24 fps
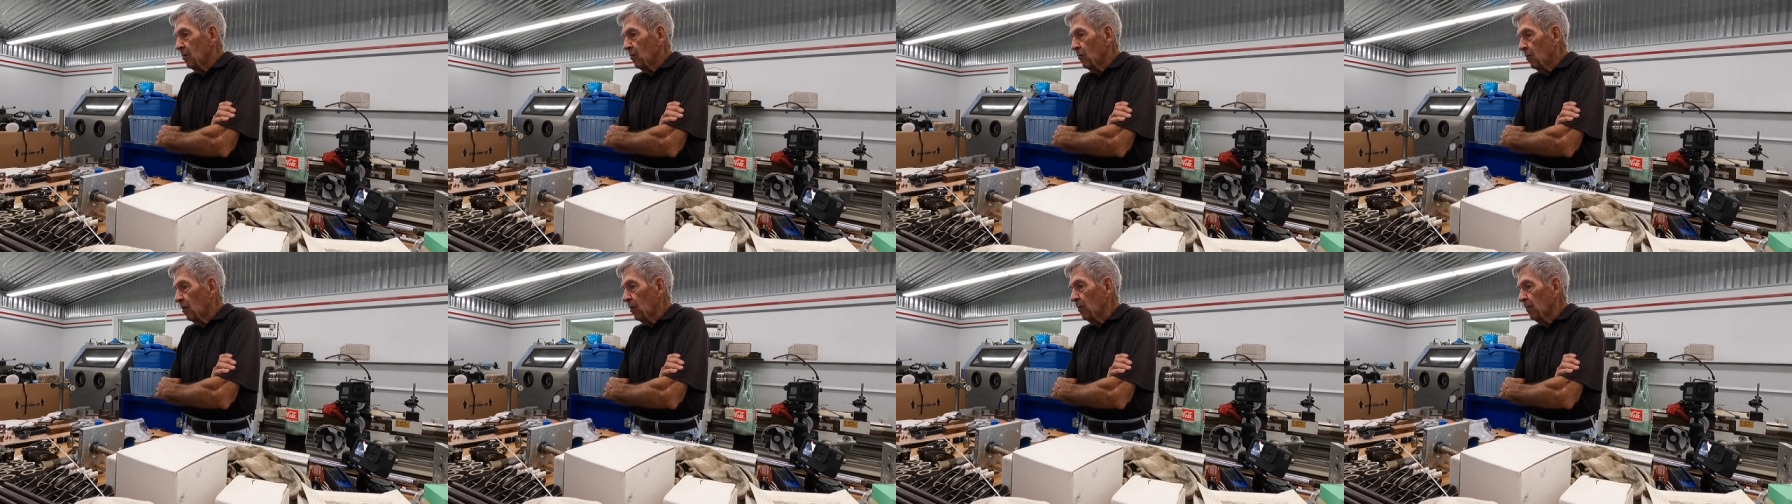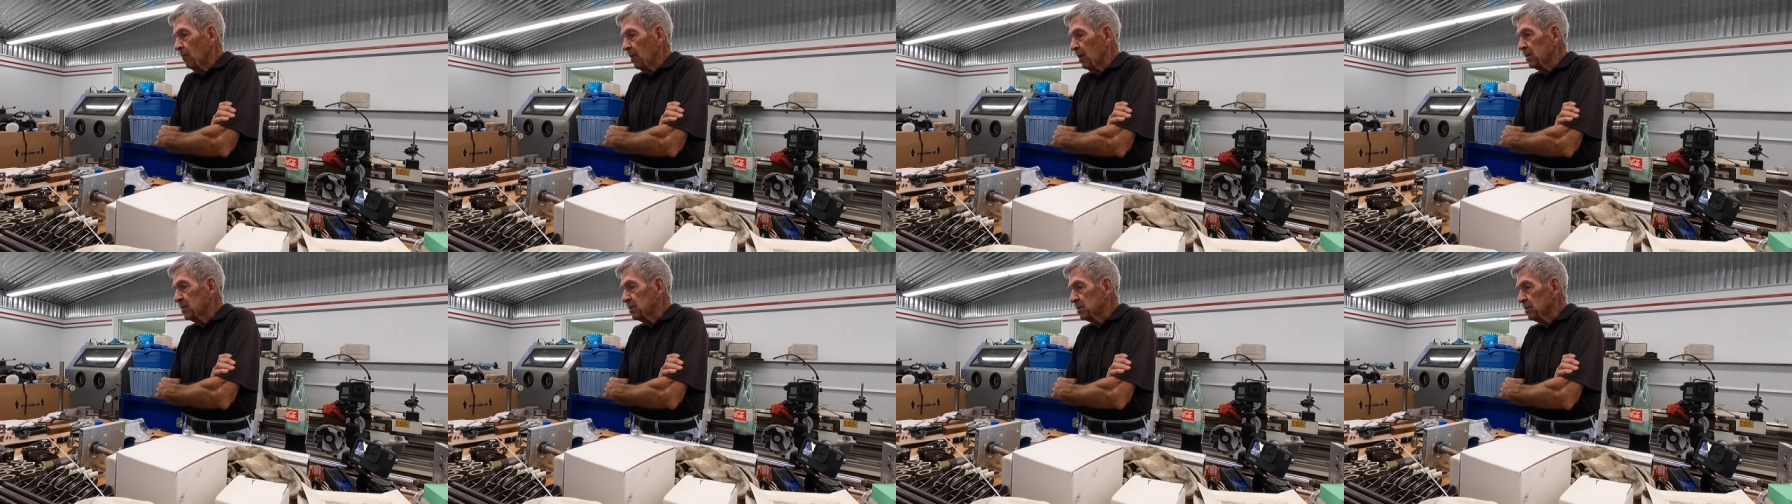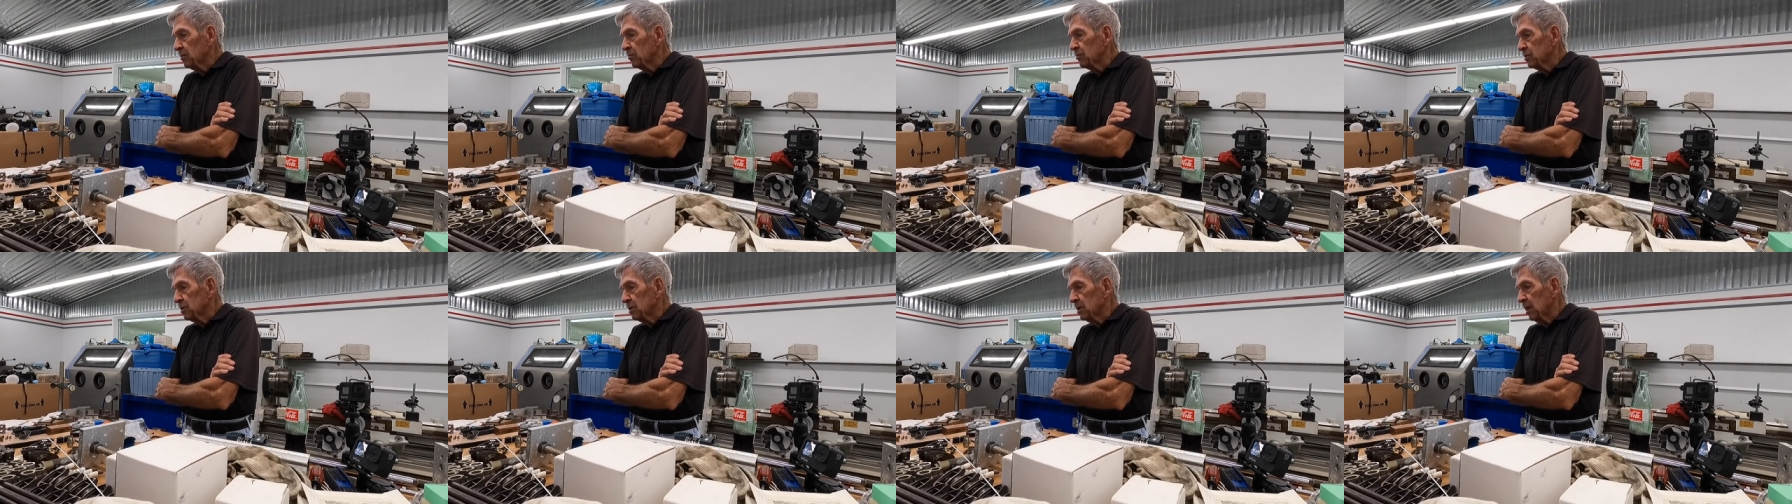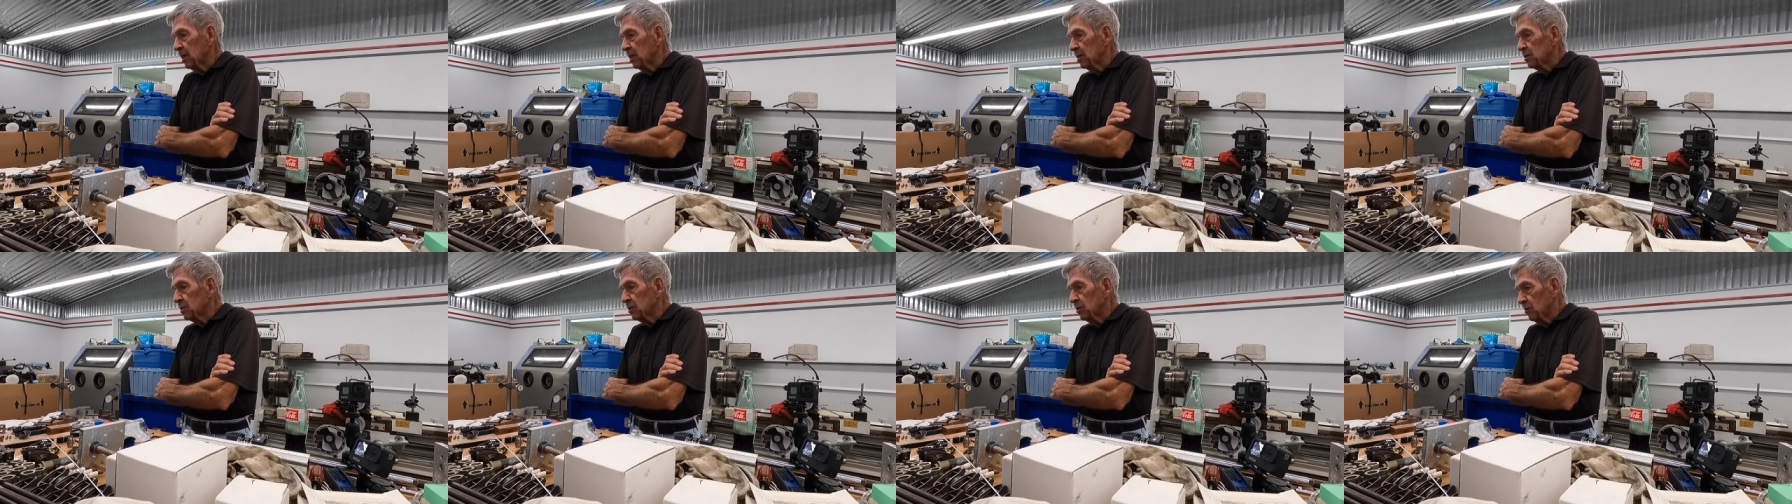what makes those
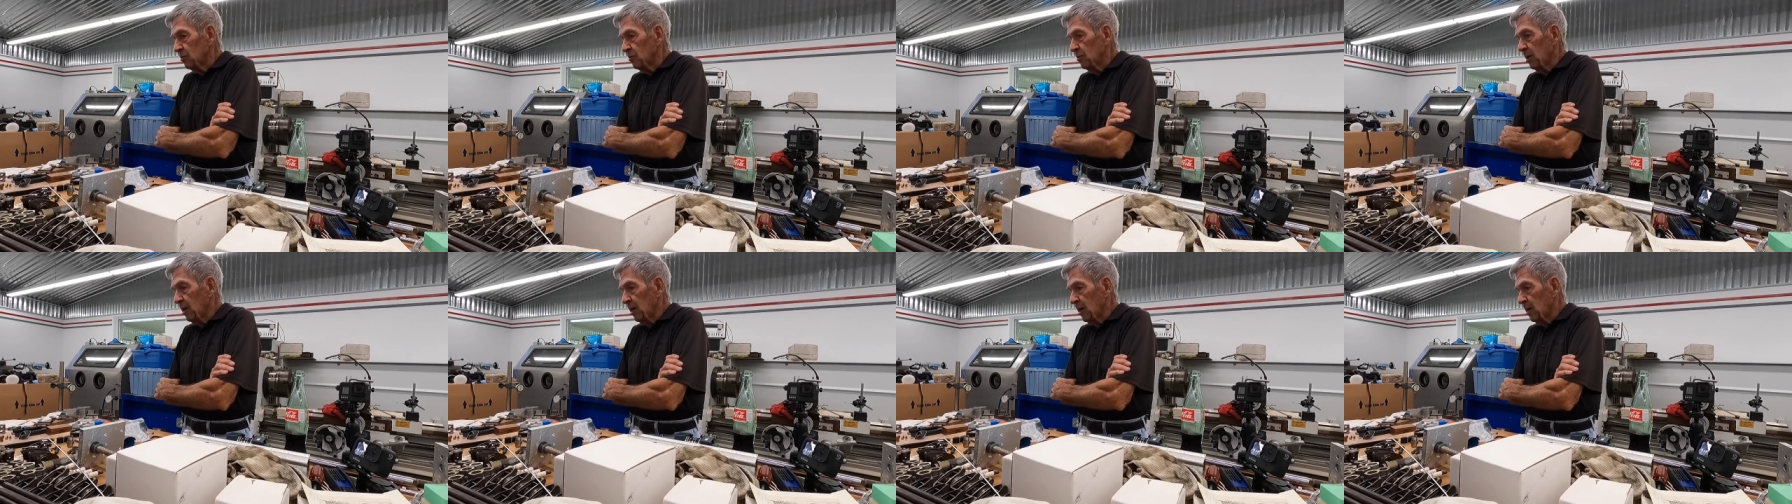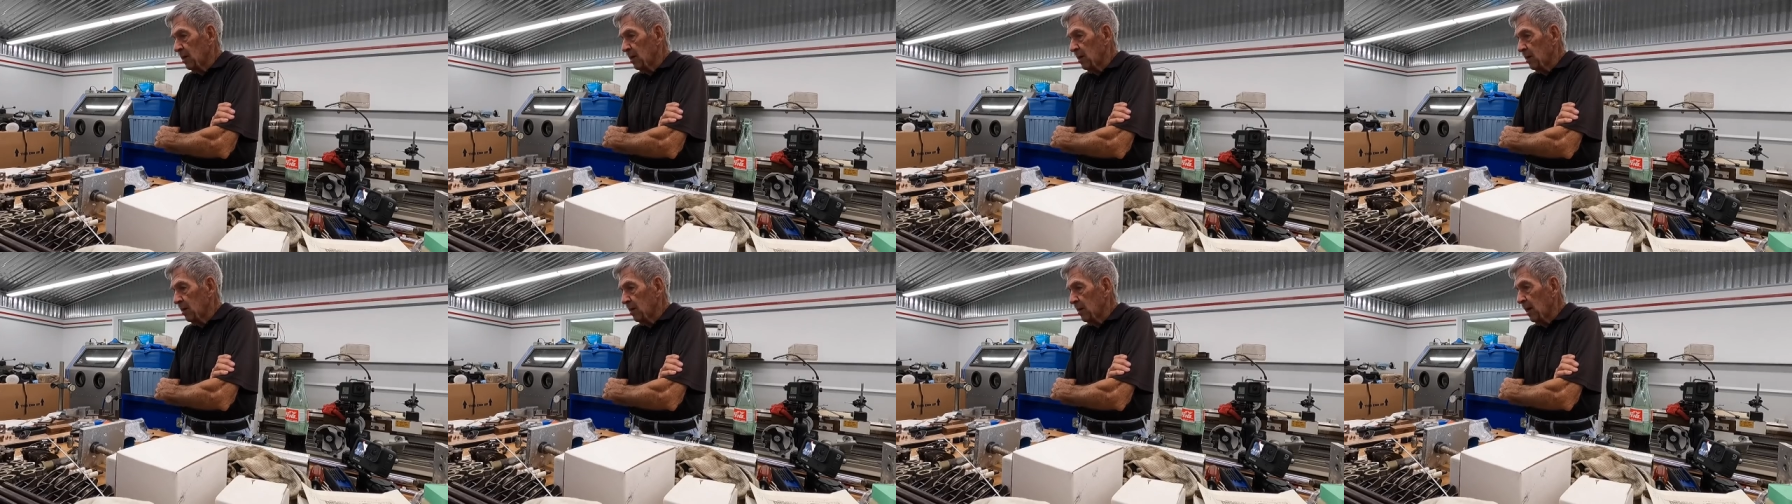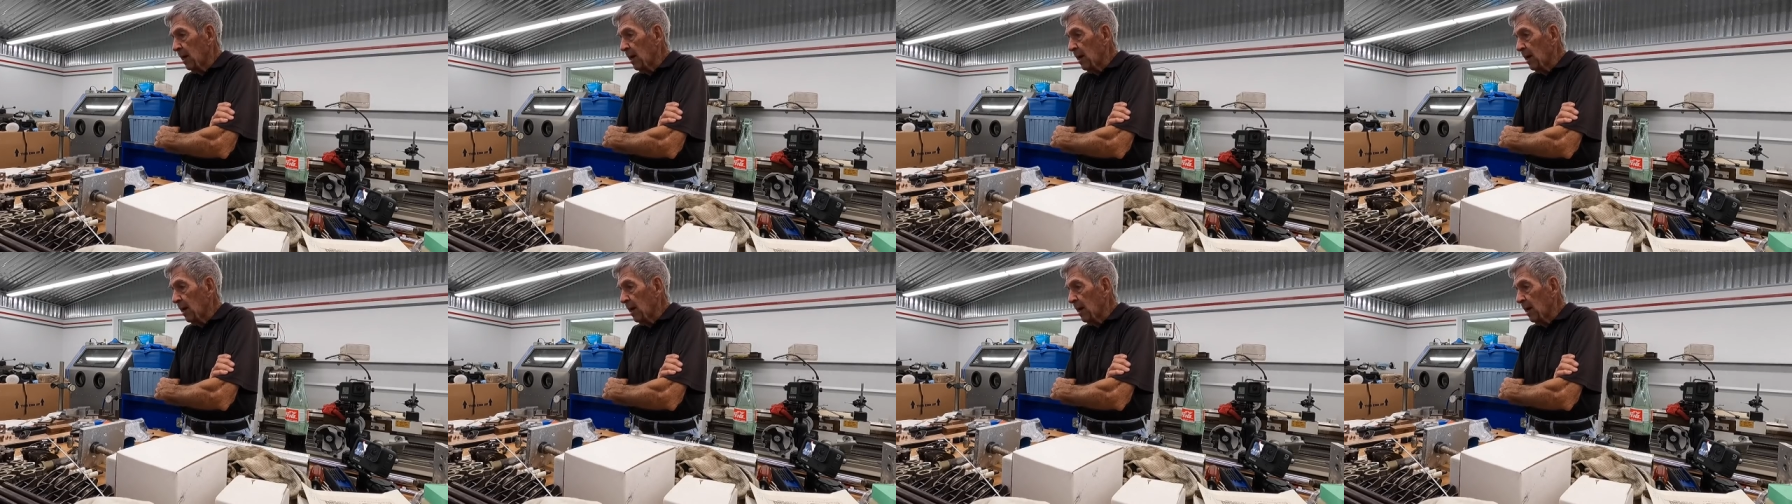things do that. And